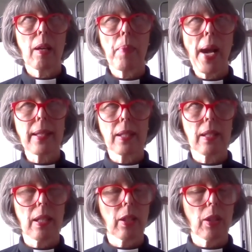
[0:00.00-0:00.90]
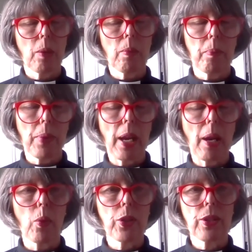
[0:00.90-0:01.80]
capacity as a human
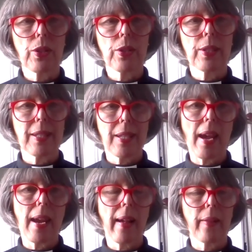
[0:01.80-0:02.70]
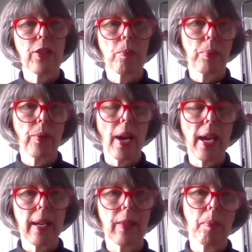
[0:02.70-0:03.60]
being was to stay and to
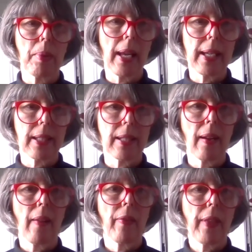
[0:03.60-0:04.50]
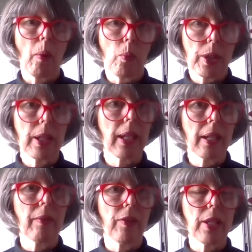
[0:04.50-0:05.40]
pray in the place that would
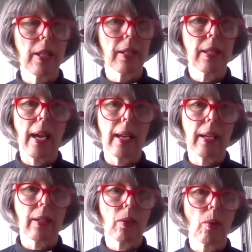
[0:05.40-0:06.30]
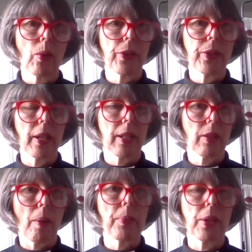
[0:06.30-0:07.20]
inconvenience and cause a
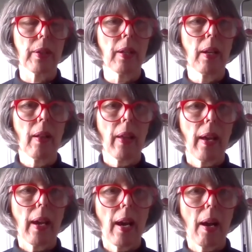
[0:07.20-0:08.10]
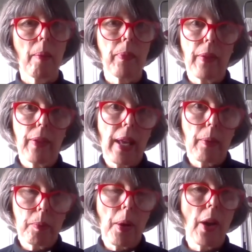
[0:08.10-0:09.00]
disruption. And that
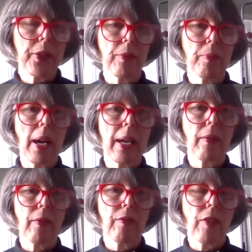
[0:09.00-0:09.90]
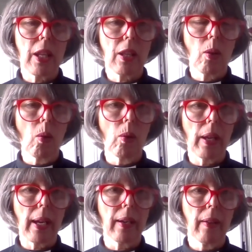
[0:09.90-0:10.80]
was part of my faith
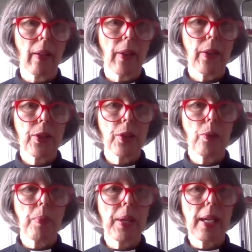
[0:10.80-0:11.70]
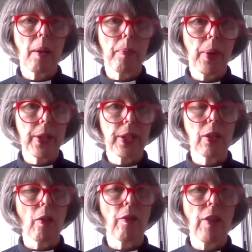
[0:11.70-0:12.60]
calling, to be a
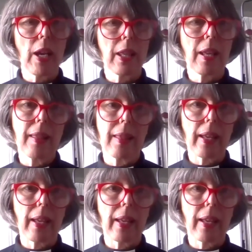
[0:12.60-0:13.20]
person of faith in